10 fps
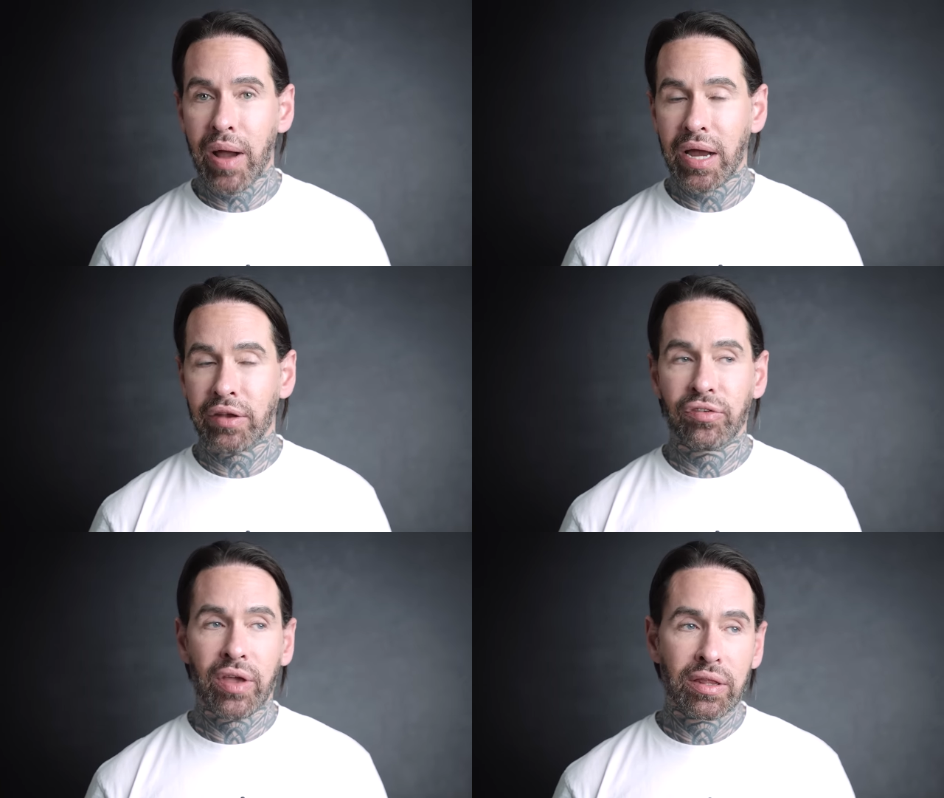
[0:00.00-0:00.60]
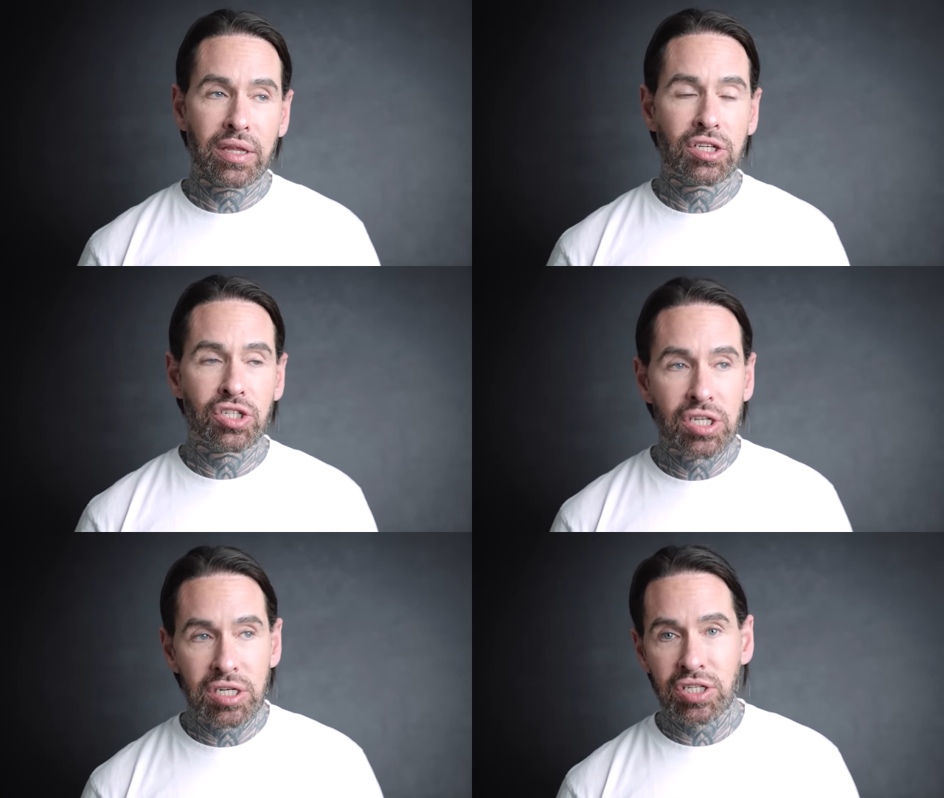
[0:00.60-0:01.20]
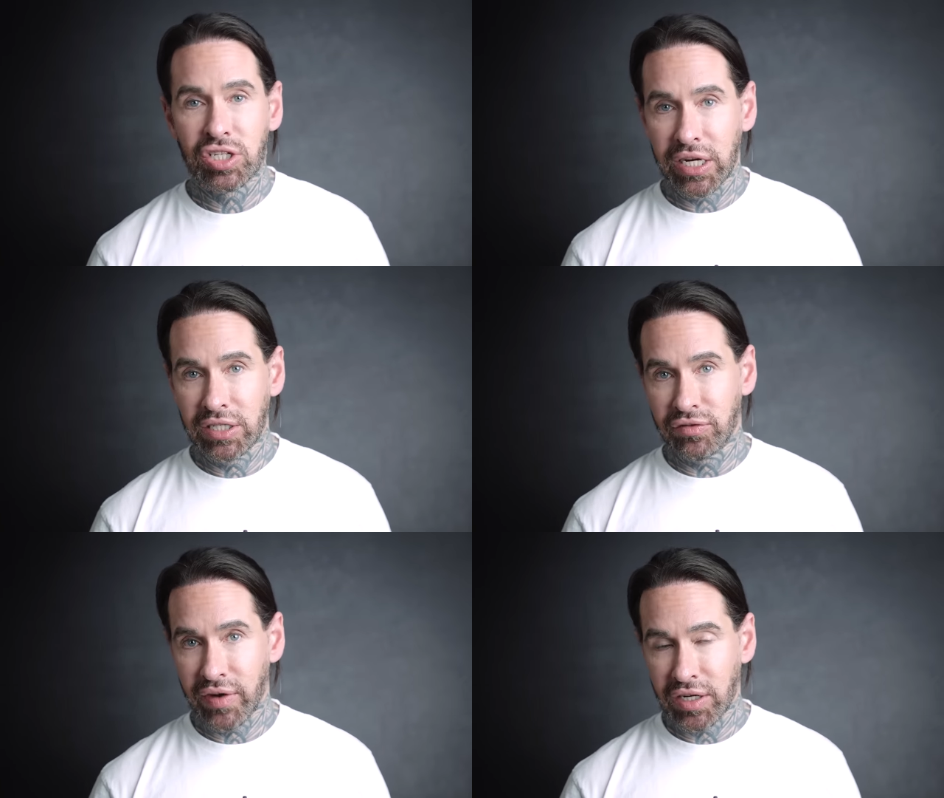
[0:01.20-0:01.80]
back saying they just
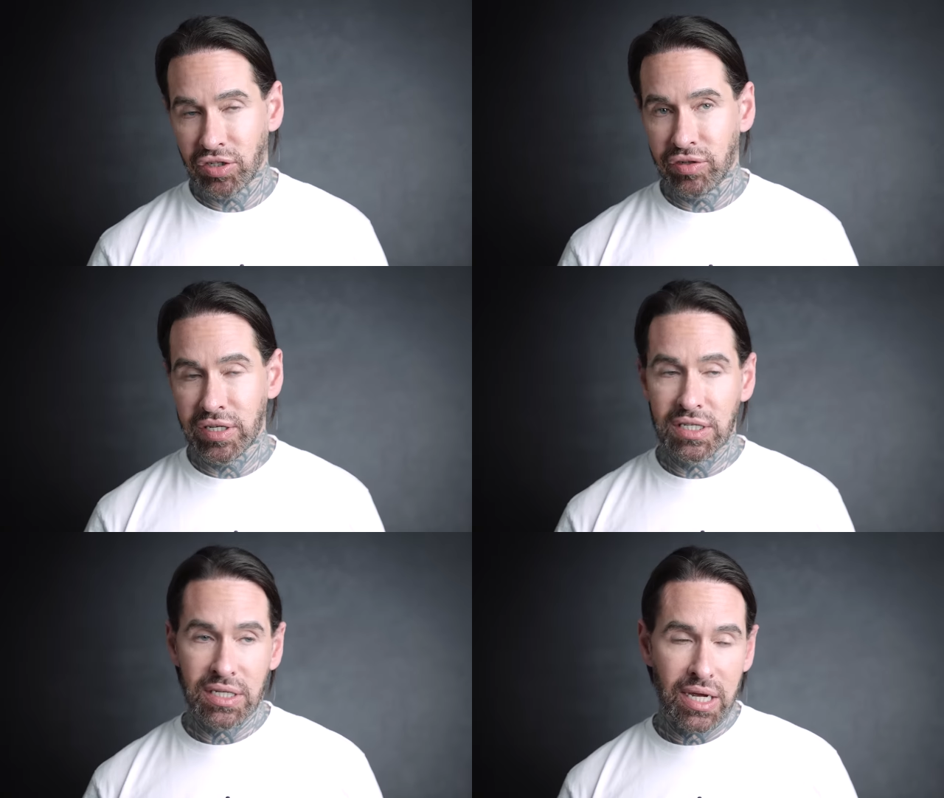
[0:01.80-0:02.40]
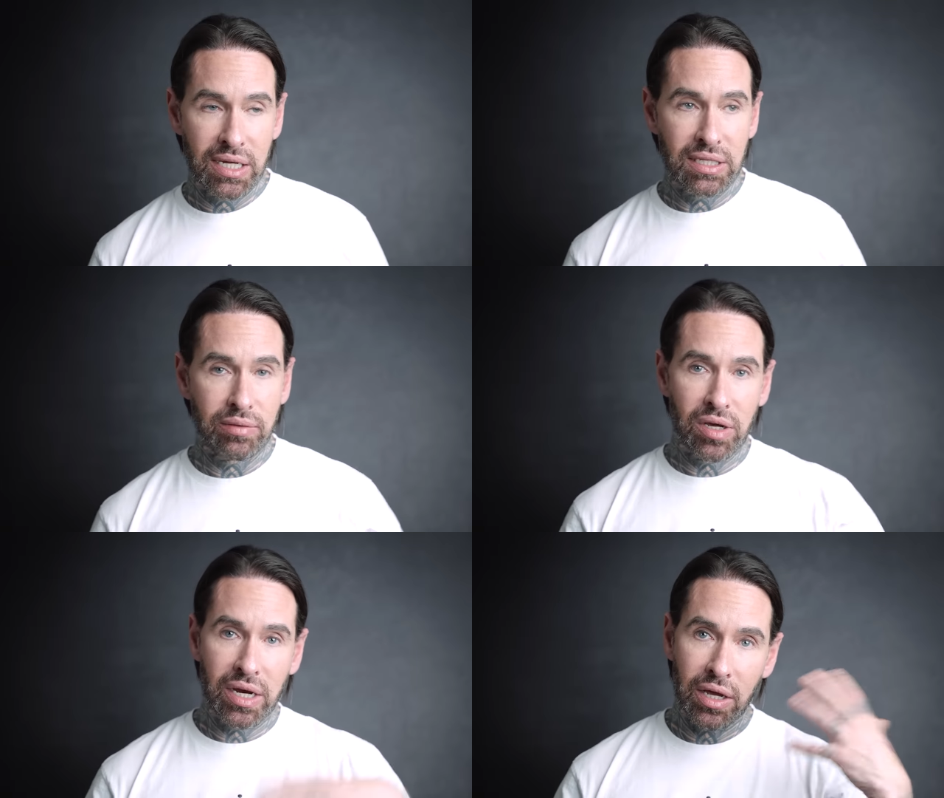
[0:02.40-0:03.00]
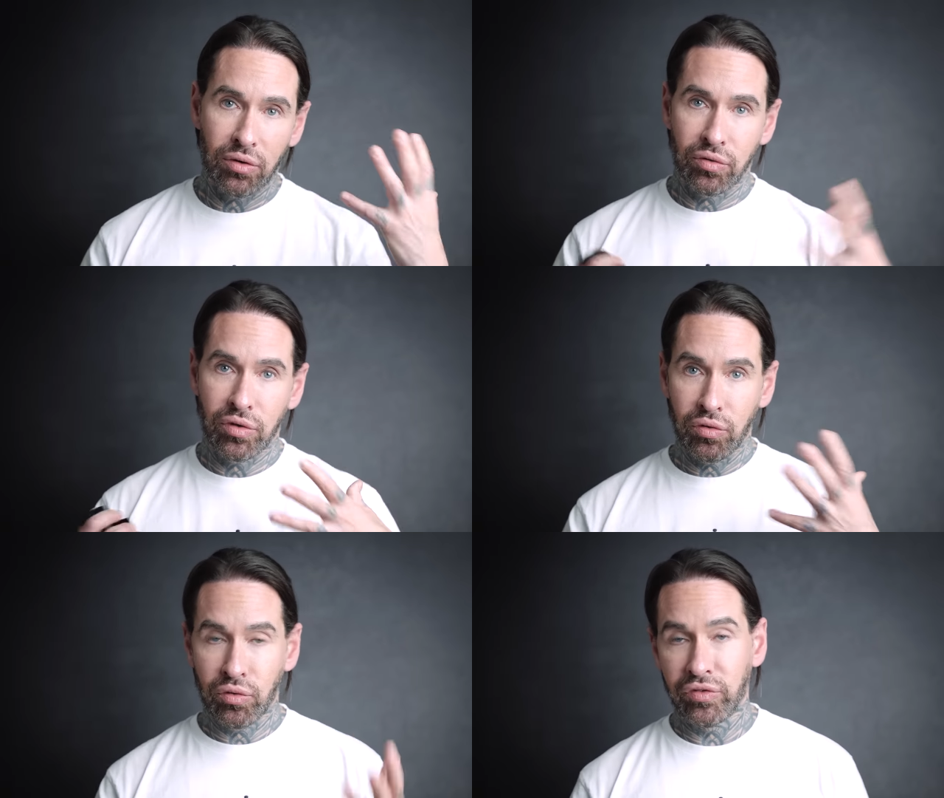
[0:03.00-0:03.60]
changed factories and they were going to get all
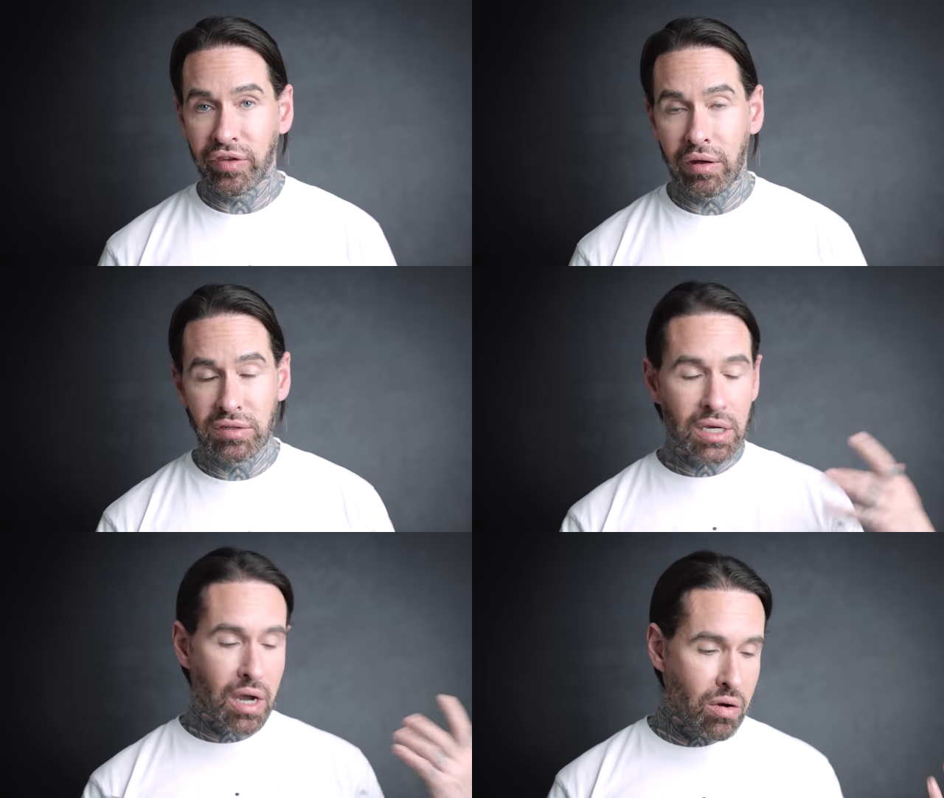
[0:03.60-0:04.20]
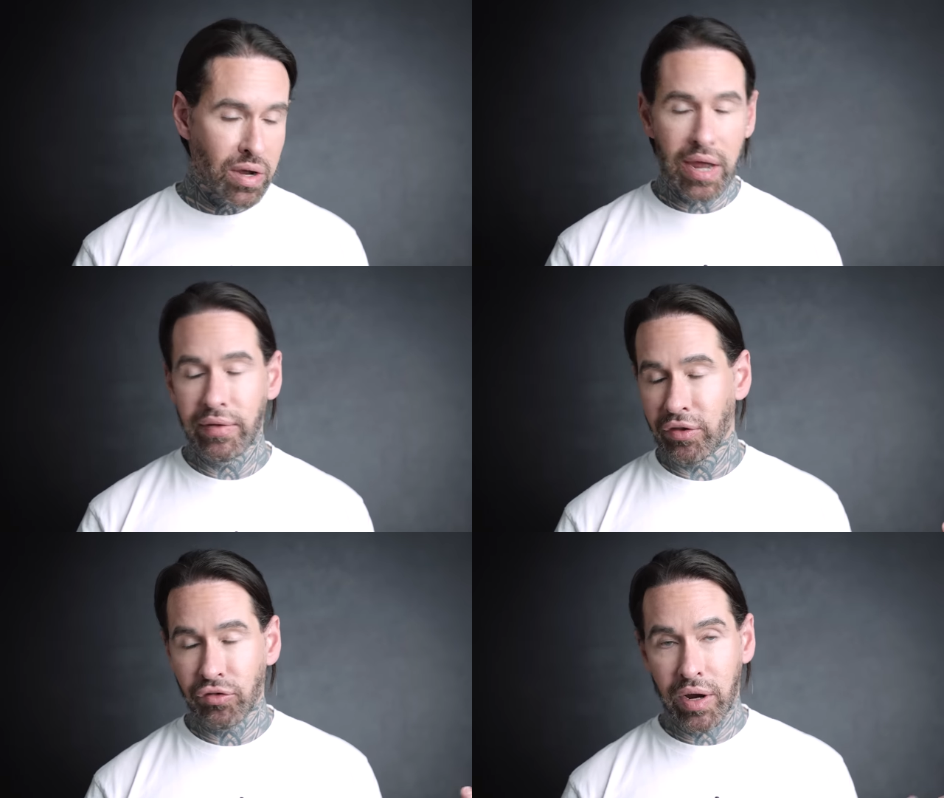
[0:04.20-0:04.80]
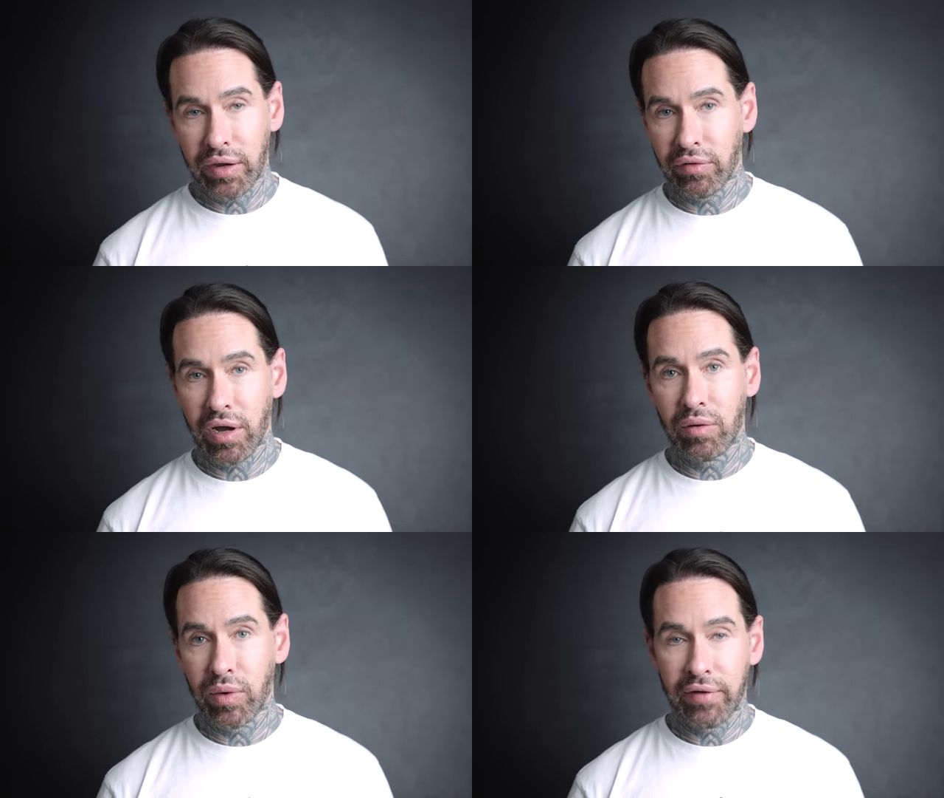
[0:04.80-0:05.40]
the orders out. I was like, okay, that's great,
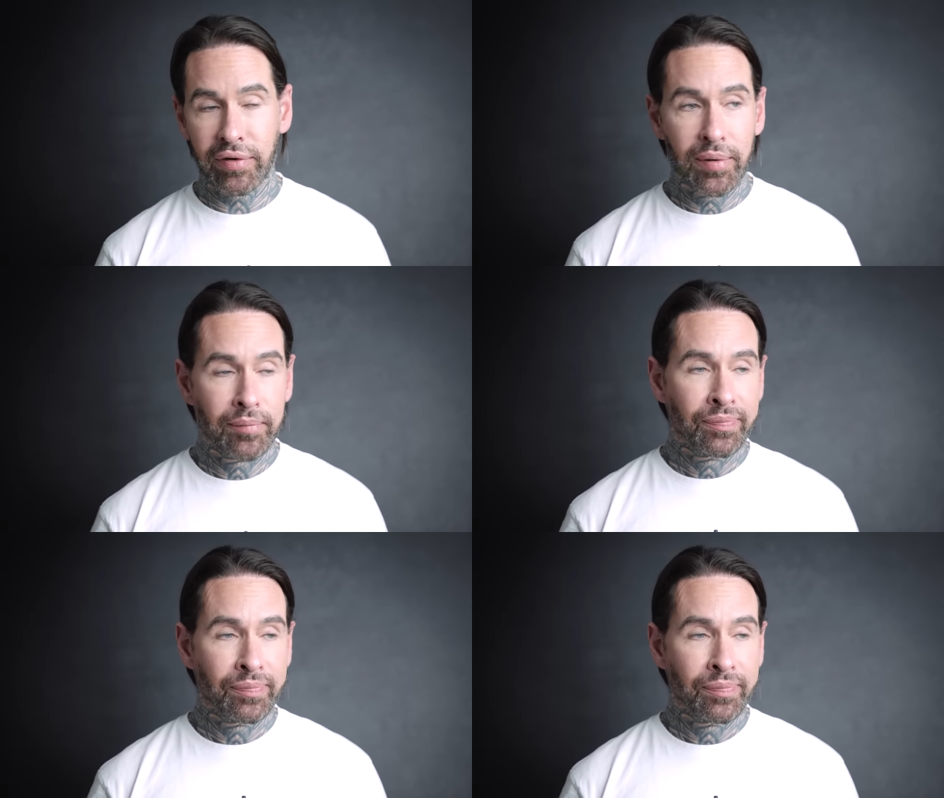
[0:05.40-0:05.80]
kind of whatever.